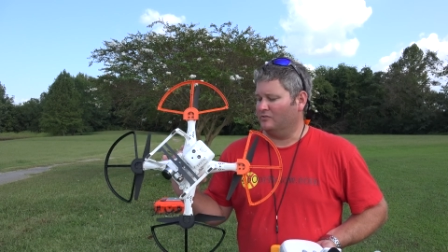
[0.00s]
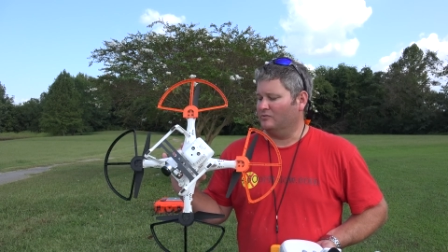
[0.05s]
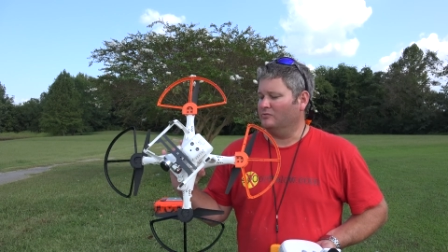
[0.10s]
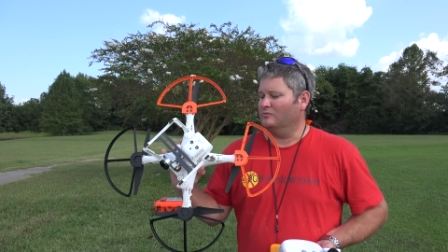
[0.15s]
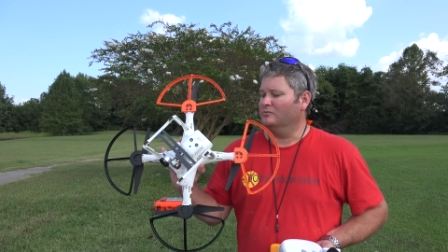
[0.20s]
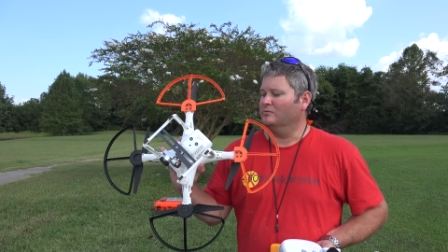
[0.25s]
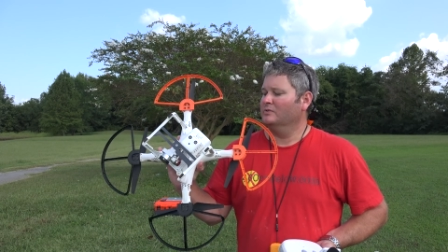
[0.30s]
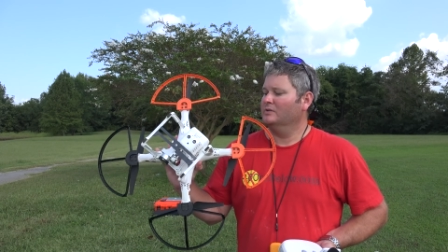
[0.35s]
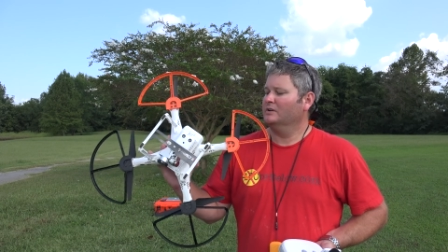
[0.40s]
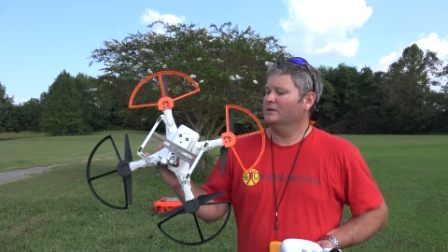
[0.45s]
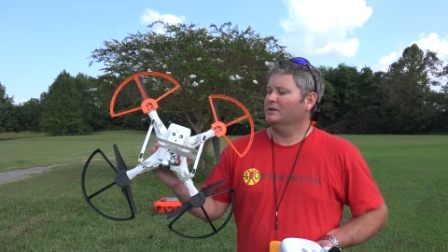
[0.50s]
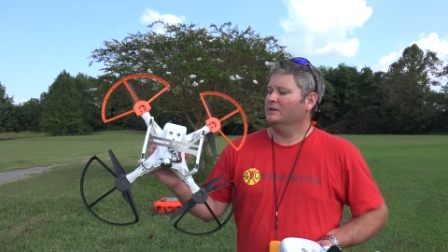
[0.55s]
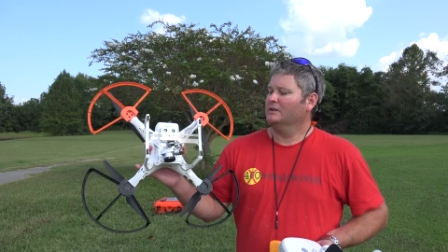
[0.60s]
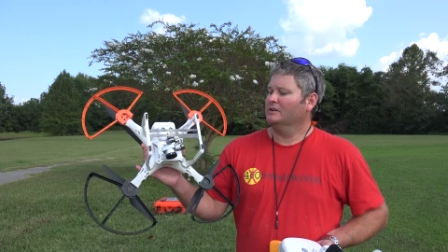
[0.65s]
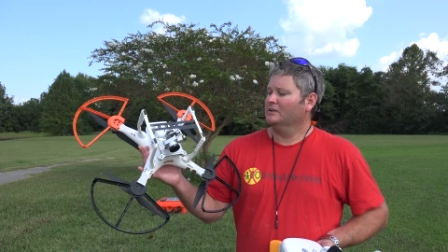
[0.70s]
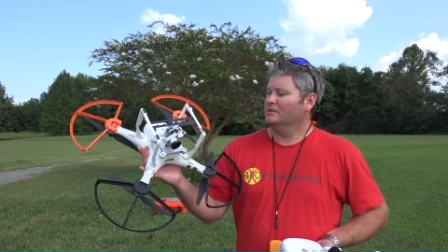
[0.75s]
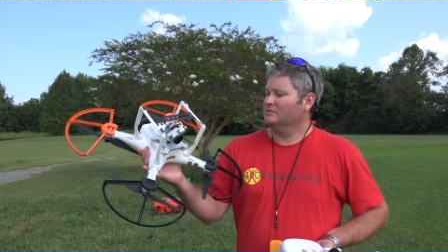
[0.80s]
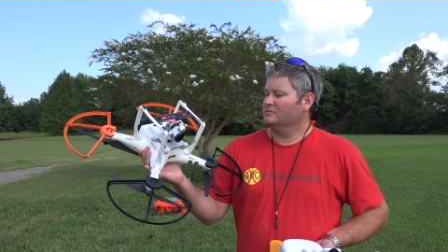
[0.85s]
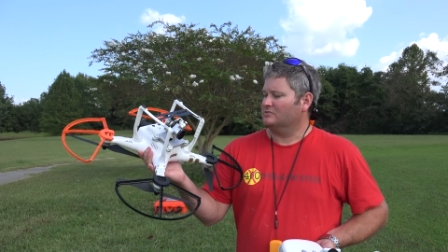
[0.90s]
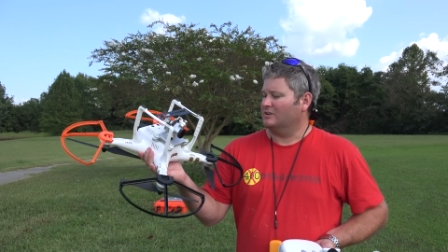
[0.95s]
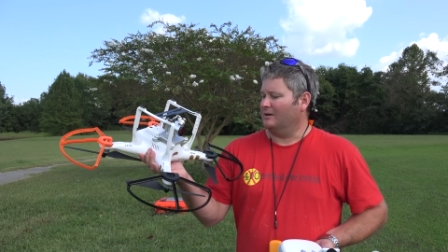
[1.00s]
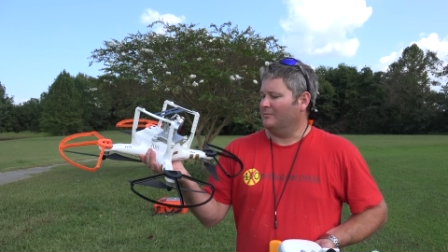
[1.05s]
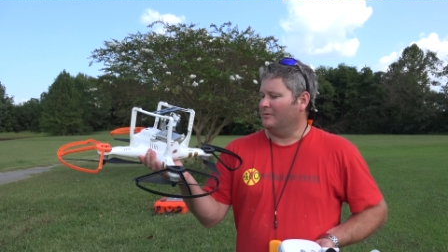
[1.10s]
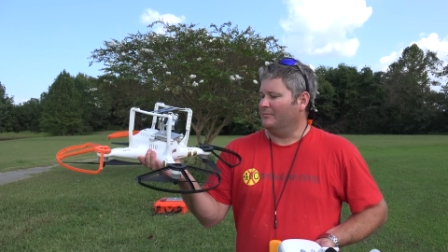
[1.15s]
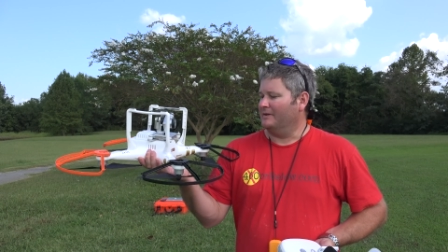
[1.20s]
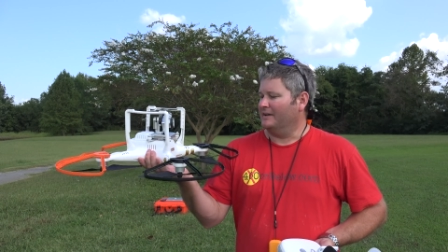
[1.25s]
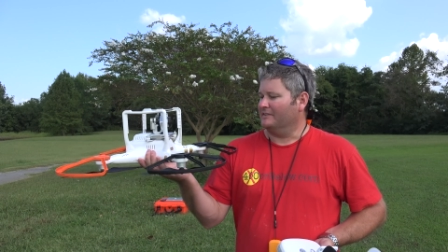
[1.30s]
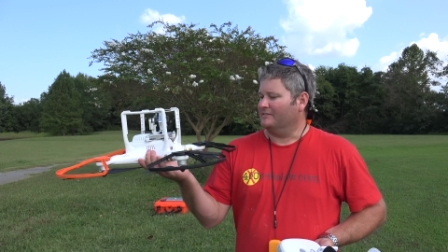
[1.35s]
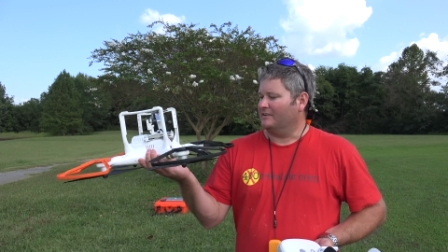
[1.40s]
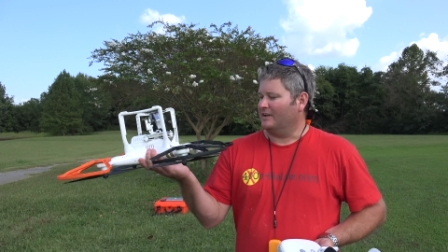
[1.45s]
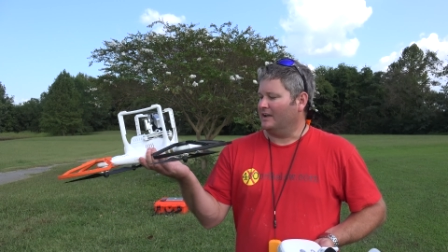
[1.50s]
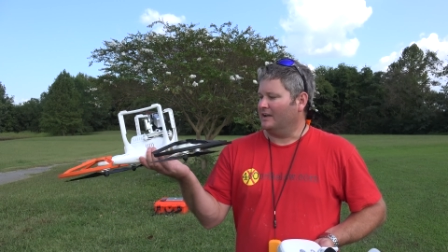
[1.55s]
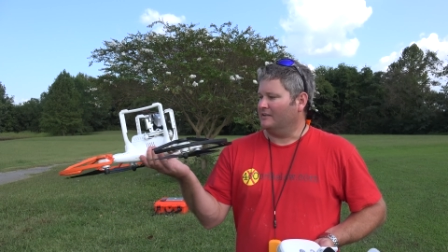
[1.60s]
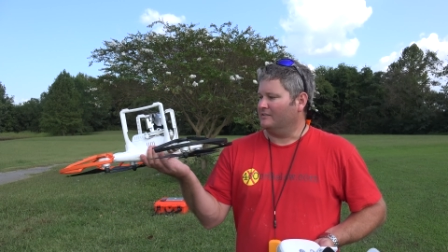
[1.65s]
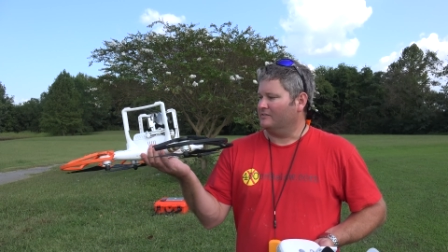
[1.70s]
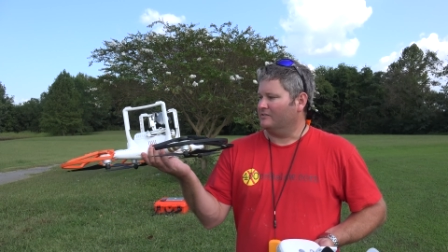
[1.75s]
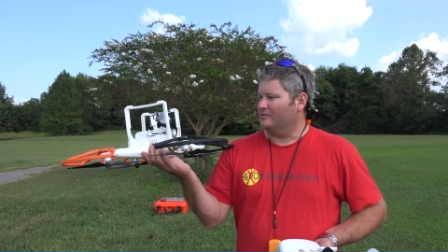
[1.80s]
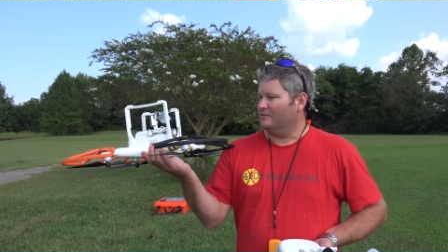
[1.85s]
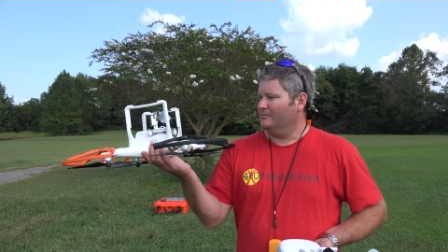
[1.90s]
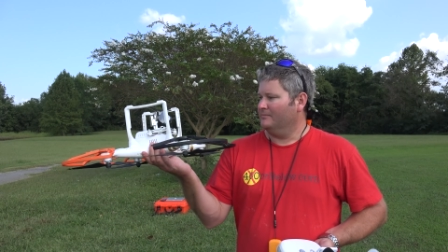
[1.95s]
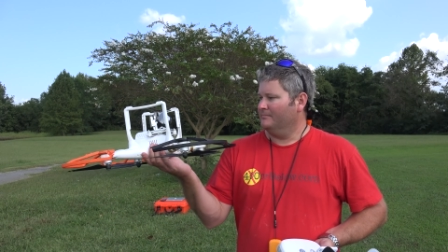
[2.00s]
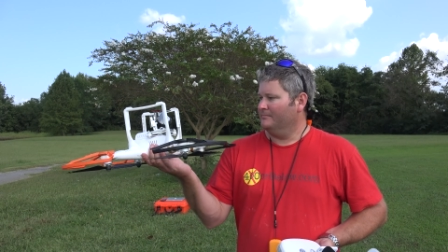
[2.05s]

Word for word: to answer.